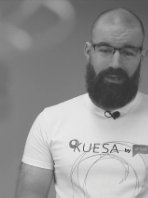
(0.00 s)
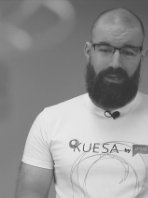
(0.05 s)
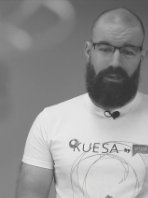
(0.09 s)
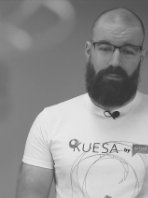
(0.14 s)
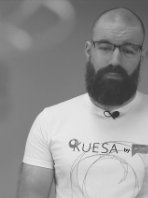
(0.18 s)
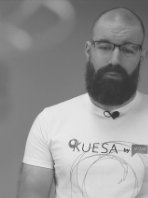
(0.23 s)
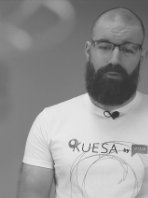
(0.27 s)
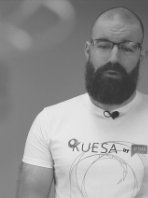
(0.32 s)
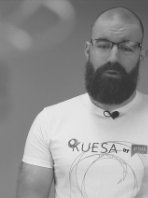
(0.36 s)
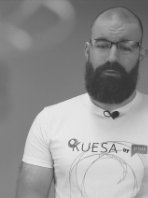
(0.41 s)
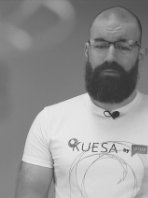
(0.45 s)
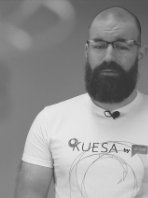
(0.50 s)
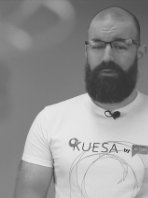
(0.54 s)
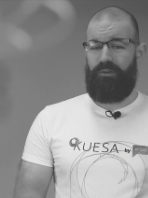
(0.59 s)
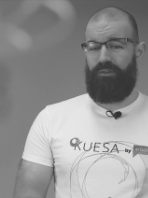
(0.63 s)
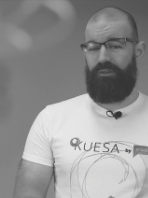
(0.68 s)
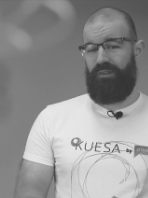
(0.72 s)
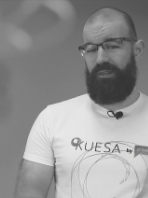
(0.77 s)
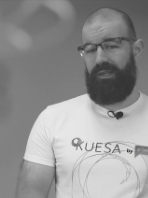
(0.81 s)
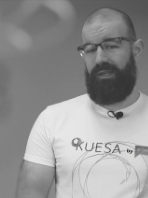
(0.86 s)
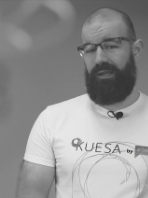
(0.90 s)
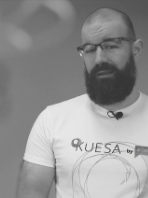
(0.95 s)
improved
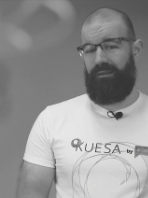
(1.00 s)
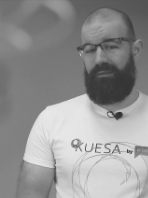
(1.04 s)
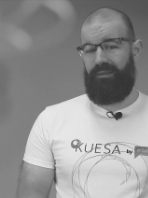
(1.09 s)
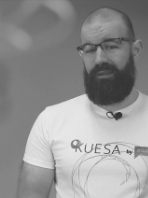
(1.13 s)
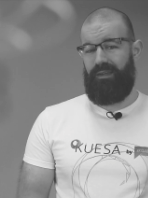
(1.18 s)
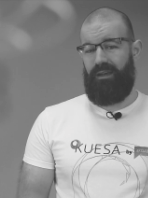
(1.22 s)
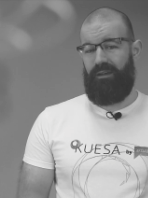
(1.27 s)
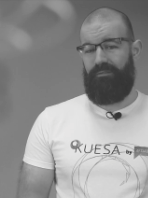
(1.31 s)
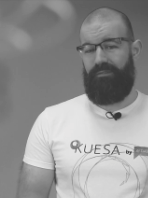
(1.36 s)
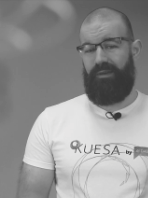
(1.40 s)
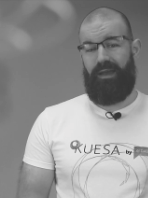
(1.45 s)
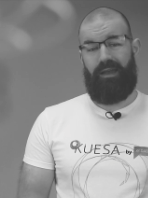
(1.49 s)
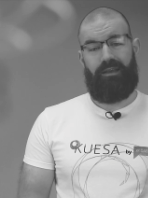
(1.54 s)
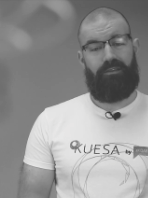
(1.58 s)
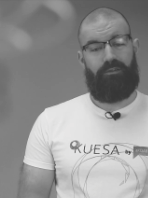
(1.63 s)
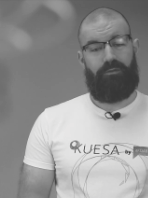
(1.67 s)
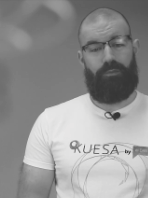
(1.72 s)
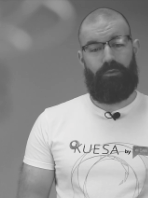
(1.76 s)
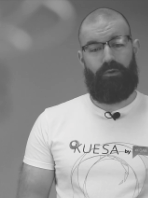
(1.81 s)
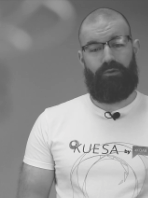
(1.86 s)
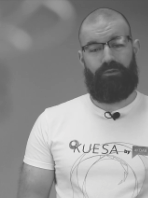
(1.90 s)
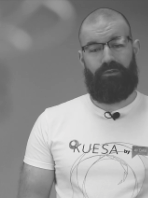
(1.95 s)
G L T F
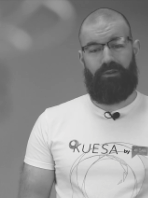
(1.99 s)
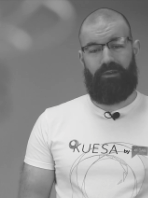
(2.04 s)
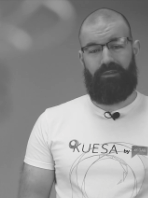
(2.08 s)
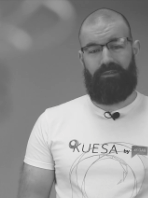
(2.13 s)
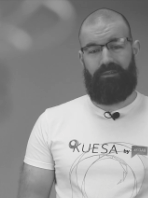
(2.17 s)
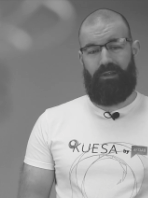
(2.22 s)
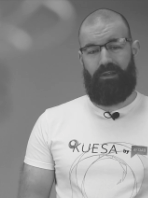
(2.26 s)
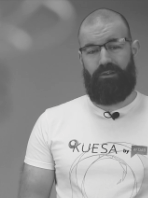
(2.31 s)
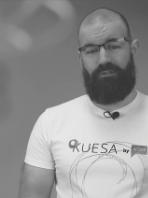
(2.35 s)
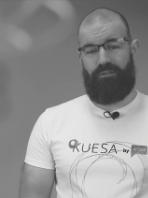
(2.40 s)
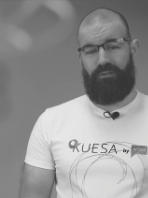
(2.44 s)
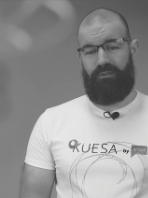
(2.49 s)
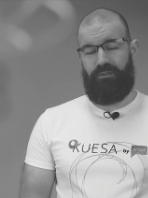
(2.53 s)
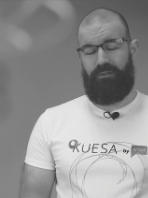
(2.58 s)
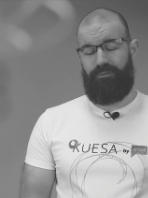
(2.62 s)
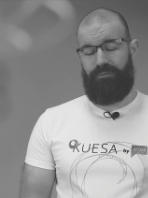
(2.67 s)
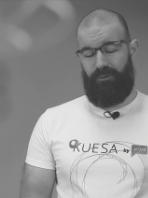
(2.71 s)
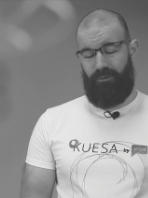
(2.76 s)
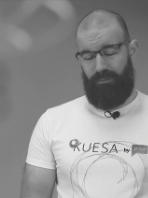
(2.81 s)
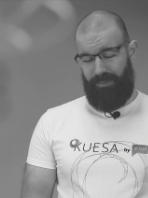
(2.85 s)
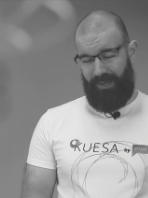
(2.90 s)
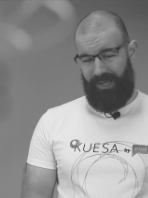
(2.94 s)
exporter extensions
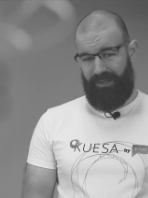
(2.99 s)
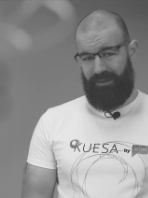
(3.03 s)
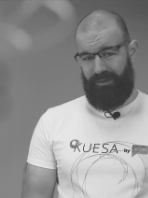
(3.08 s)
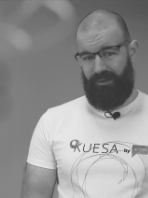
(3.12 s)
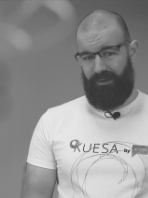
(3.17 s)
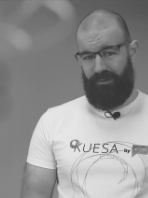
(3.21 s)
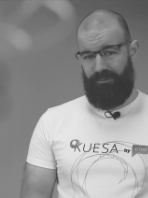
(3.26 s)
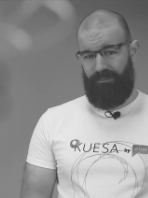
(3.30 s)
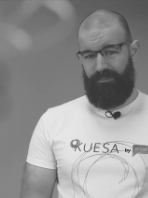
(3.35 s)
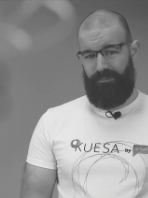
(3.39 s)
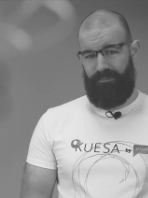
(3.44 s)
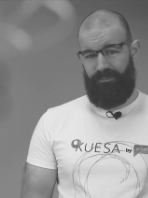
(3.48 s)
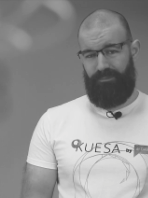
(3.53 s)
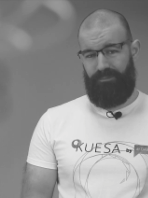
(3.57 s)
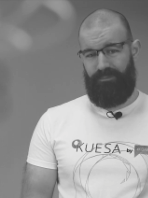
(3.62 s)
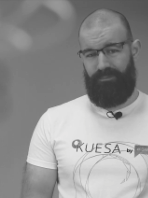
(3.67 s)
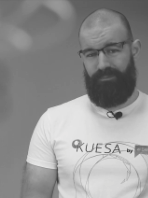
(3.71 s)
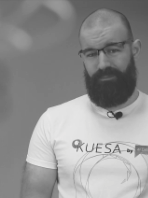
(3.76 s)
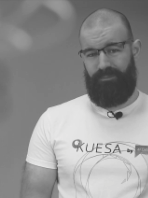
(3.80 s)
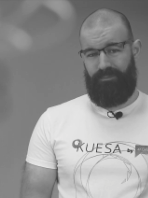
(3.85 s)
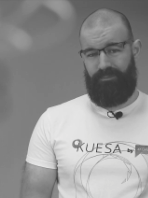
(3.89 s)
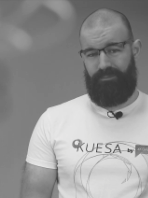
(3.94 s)
for Blender,
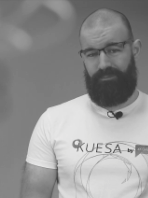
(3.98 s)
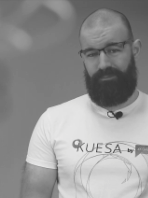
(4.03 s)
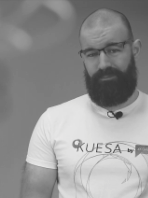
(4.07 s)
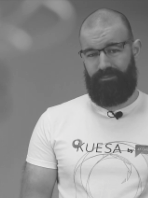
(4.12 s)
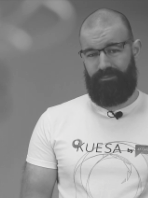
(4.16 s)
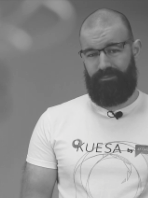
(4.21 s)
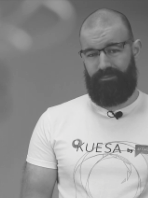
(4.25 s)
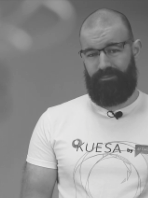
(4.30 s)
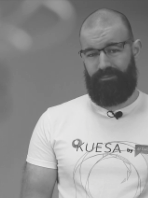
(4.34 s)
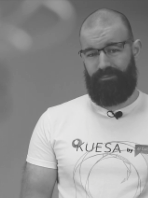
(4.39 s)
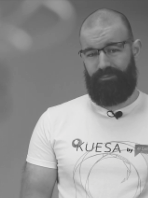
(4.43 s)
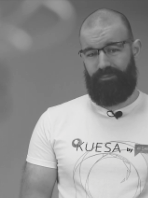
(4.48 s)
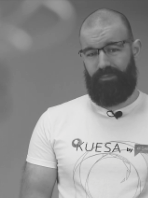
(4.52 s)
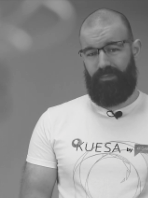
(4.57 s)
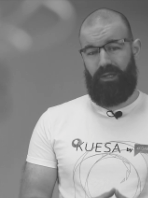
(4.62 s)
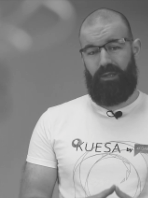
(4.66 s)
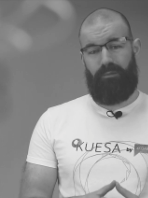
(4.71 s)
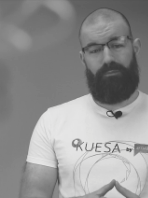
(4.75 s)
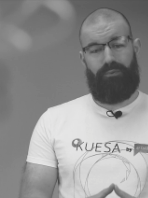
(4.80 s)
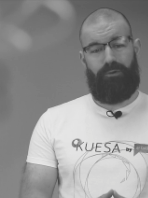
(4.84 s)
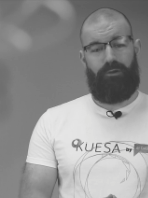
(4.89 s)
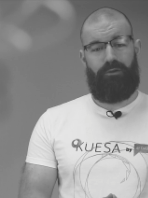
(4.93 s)

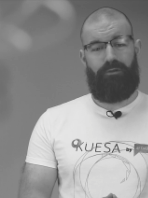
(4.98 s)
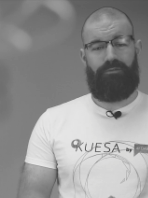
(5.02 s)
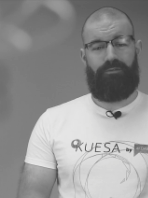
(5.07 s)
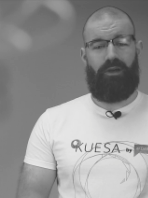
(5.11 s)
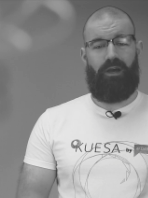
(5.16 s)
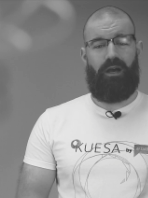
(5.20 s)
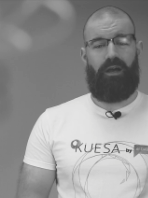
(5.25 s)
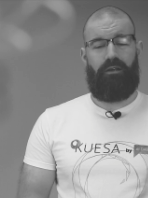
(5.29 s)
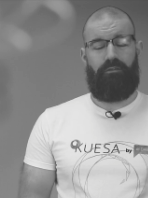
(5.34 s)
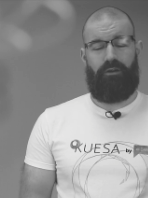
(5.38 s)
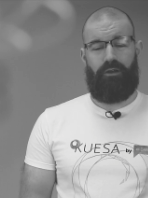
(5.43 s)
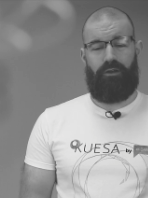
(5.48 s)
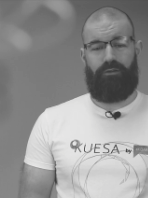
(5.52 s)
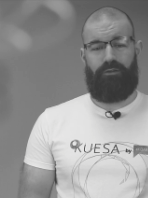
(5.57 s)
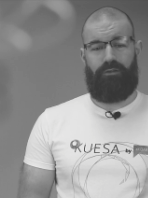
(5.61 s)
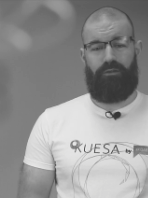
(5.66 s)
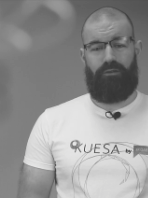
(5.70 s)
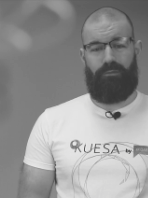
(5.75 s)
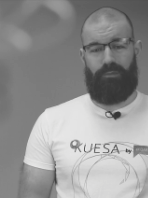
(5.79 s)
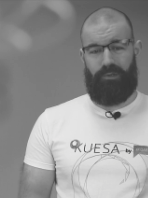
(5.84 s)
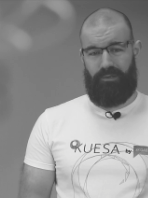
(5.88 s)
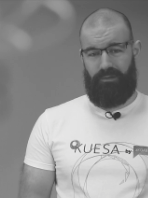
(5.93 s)
improved I R O
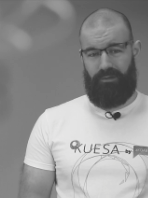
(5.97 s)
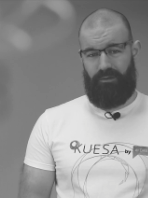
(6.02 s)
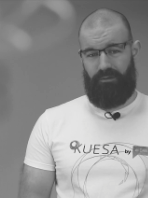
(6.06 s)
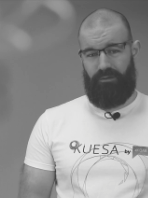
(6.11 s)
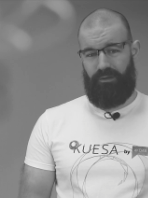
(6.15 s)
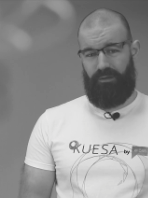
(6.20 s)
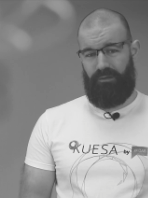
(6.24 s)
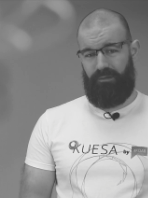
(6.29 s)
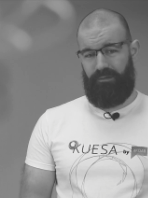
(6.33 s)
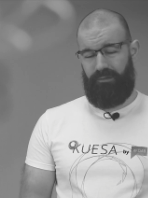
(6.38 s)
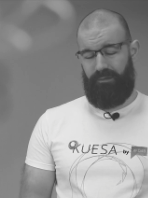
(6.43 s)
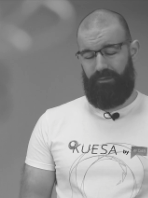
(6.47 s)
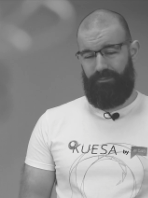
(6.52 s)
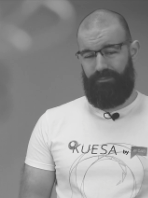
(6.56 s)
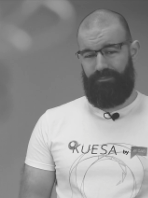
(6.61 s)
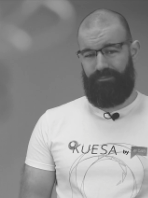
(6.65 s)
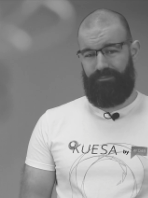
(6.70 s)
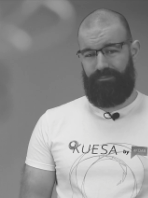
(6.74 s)
two materials,